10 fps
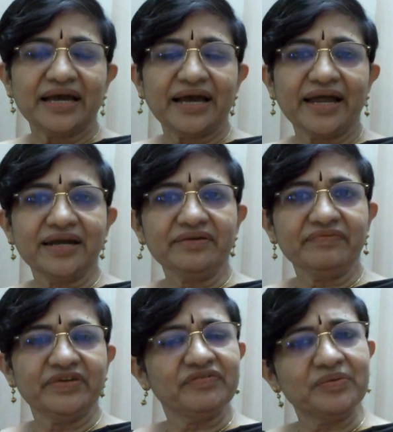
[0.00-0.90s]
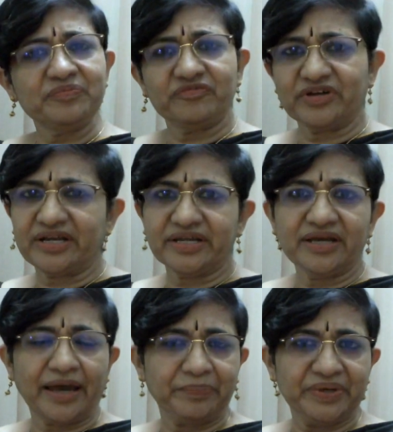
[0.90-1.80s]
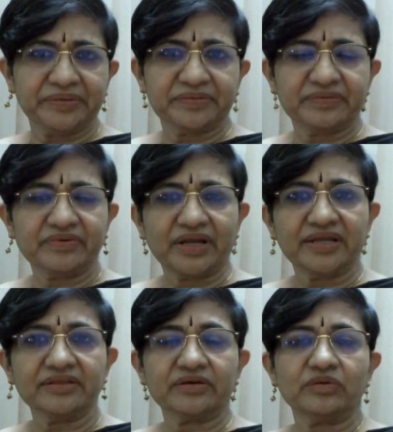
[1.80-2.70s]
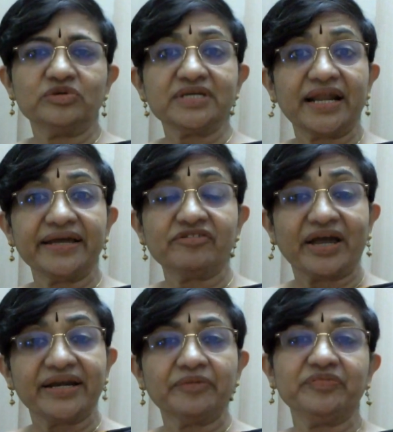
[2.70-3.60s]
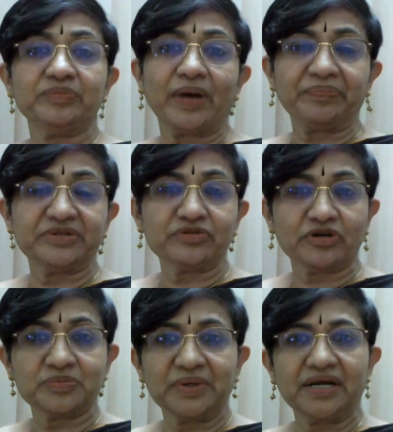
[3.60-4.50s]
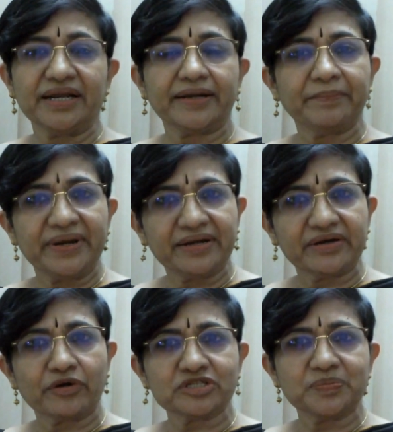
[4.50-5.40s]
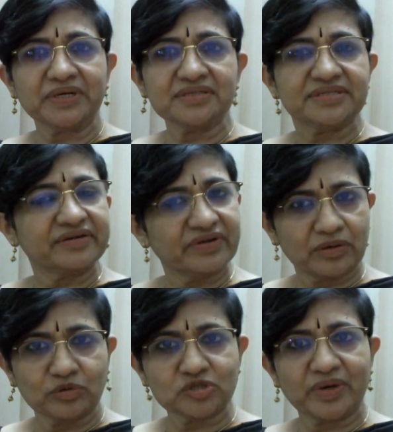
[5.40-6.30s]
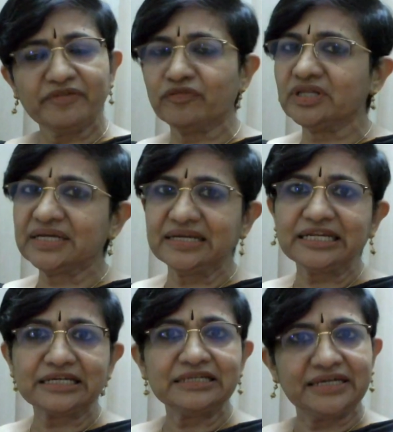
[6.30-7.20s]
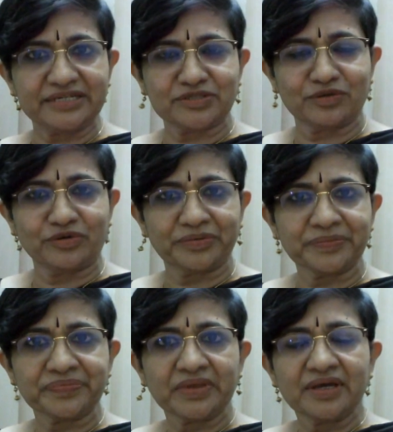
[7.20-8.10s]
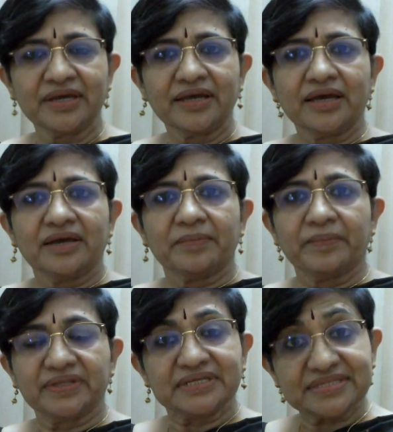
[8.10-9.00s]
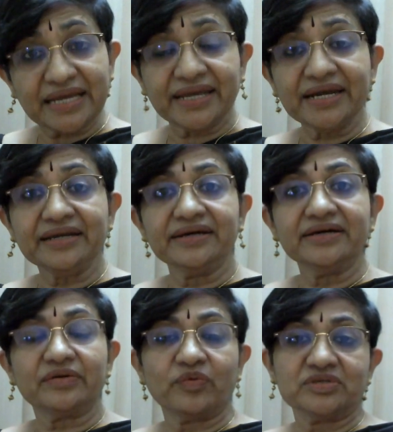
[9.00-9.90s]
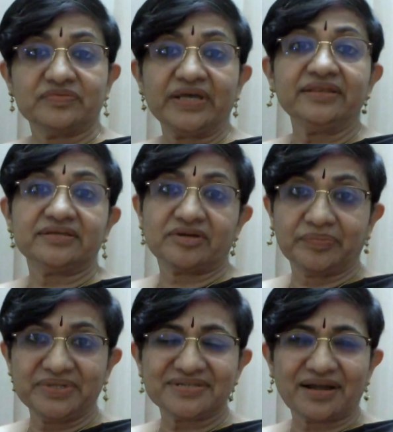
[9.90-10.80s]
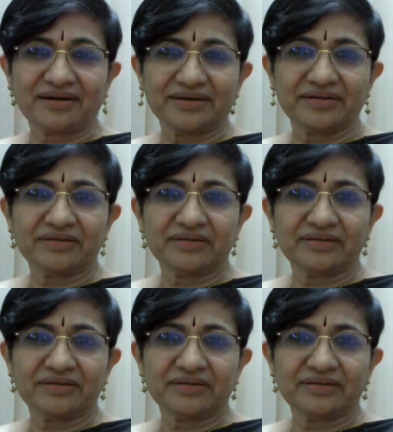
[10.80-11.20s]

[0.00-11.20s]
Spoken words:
and we were very happy running the course. And I tied up with Baptist Hospital and Ambedkar hospitals that were close by for the clinical caseload. But the second year was when the trouble started.